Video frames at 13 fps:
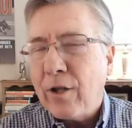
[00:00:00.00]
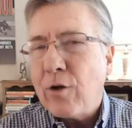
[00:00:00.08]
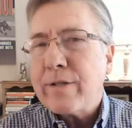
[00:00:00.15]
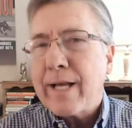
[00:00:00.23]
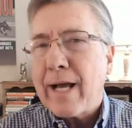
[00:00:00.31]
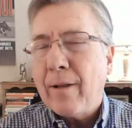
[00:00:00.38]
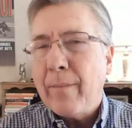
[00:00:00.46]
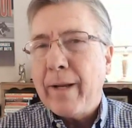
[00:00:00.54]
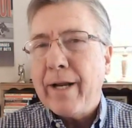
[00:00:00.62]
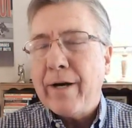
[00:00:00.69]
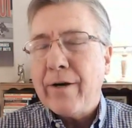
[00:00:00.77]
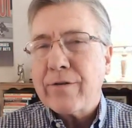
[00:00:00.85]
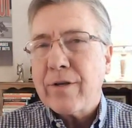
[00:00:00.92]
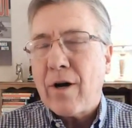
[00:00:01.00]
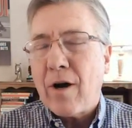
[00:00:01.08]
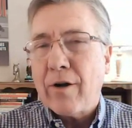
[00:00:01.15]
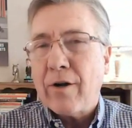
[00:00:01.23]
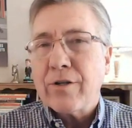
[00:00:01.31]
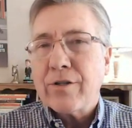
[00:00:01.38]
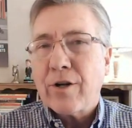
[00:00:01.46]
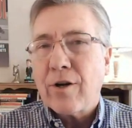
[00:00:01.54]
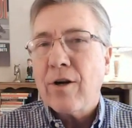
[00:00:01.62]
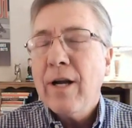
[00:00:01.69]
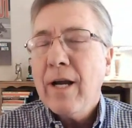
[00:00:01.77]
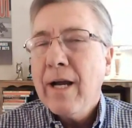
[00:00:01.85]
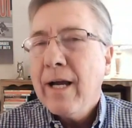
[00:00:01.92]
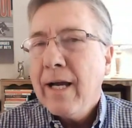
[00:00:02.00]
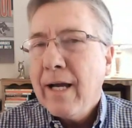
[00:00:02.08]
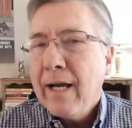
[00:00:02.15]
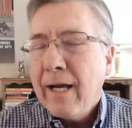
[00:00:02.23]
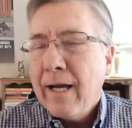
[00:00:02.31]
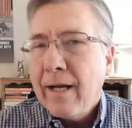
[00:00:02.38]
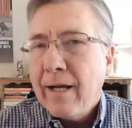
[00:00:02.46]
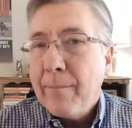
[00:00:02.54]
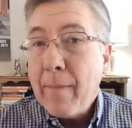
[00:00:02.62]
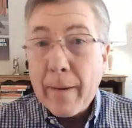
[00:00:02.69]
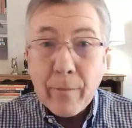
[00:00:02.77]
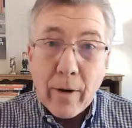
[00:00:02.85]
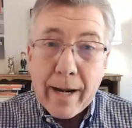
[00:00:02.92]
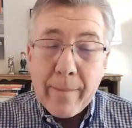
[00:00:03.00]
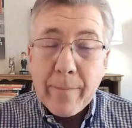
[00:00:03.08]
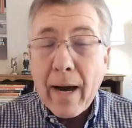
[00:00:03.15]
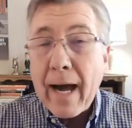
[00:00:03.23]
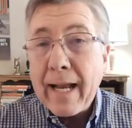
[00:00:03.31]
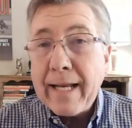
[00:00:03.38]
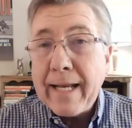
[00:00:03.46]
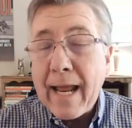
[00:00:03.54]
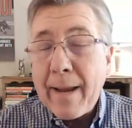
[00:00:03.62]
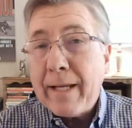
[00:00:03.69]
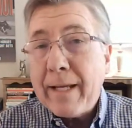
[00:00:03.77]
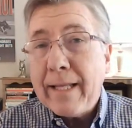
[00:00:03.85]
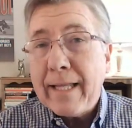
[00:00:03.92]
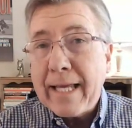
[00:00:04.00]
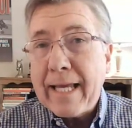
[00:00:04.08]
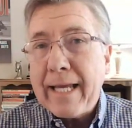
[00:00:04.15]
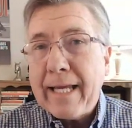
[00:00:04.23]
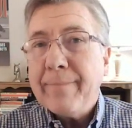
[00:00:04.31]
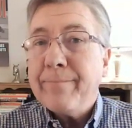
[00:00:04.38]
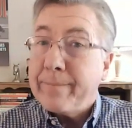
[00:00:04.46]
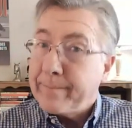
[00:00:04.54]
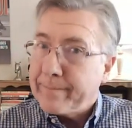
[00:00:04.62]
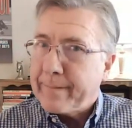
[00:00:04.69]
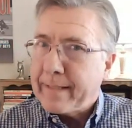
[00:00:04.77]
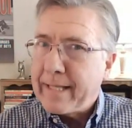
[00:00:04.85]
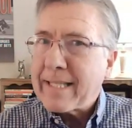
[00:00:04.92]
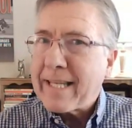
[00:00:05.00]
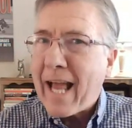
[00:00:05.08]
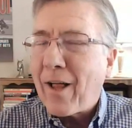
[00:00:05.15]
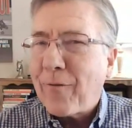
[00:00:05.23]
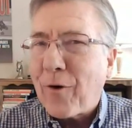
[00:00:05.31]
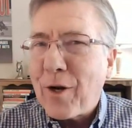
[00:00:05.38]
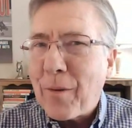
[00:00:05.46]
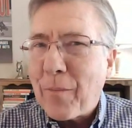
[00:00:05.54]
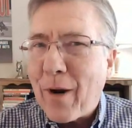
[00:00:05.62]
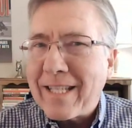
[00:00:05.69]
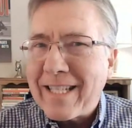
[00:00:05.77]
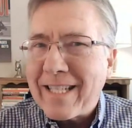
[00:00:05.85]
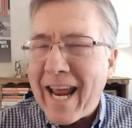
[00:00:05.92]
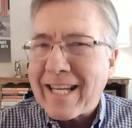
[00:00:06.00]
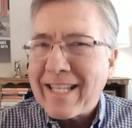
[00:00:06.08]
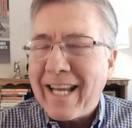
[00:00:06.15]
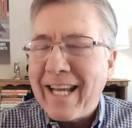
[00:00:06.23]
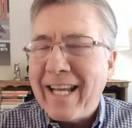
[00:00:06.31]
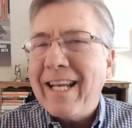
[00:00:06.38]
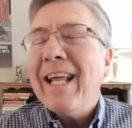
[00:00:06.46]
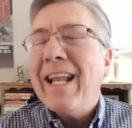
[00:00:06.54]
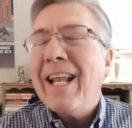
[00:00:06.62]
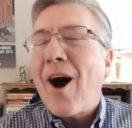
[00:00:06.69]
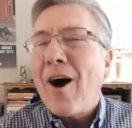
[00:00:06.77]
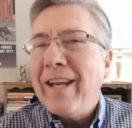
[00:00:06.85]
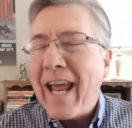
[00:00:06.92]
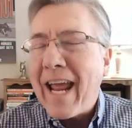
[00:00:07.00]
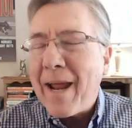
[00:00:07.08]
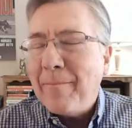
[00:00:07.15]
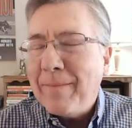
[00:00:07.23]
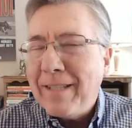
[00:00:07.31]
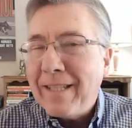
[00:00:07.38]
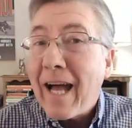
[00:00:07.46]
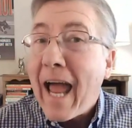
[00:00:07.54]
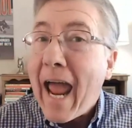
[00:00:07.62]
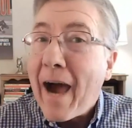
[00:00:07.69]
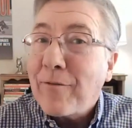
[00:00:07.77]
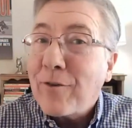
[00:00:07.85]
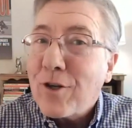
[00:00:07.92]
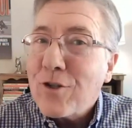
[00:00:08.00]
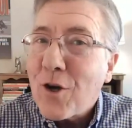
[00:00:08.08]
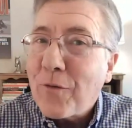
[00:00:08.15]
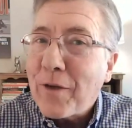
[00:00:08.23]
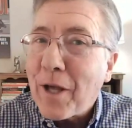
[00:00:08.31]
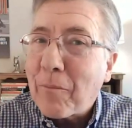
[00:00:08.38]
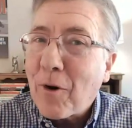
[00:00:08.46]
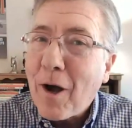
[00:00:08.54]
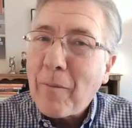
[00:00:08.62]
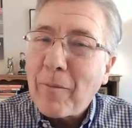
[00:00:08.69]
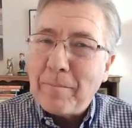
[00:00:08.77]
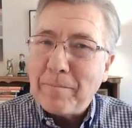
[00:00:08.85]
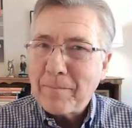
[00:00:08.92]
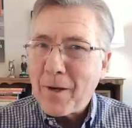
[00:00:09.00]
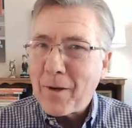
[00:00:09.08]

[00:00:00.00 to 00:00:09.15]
Los Alamitos honors her memory by naming the this California bred stakes in named after Soviet problem.